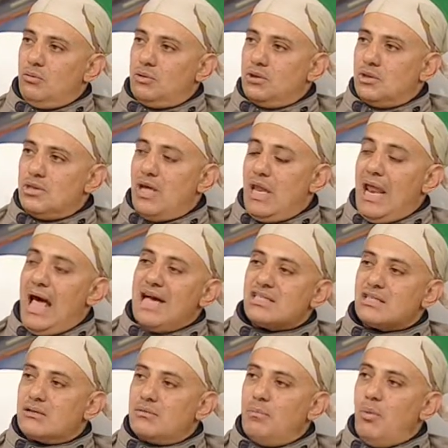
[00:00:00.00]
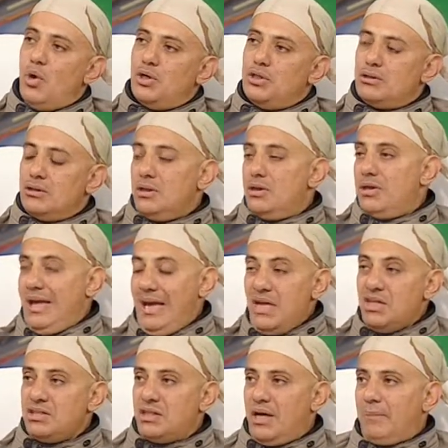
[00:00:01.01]
which is the last point in
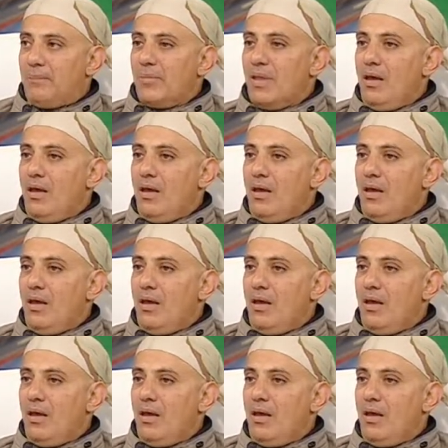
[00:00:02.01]
Asia.